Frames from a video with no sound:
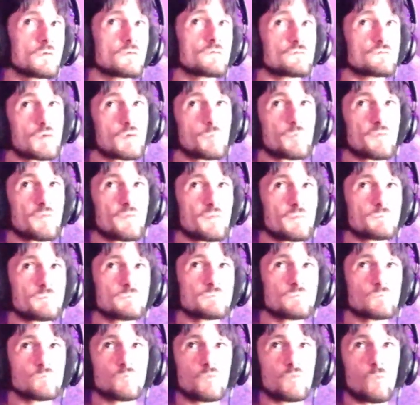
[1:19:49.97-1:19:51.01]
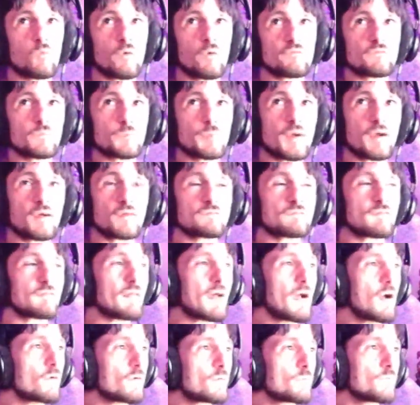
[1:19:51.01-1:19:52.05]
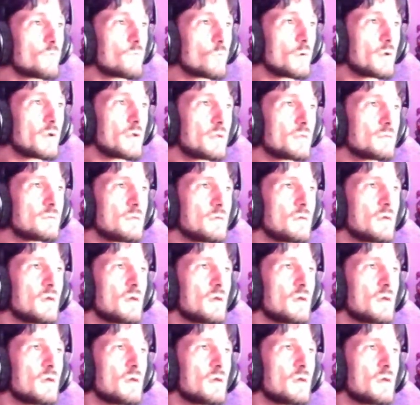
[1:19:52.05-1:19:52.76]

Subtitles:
Some of them, the ones the parents allowed them to read.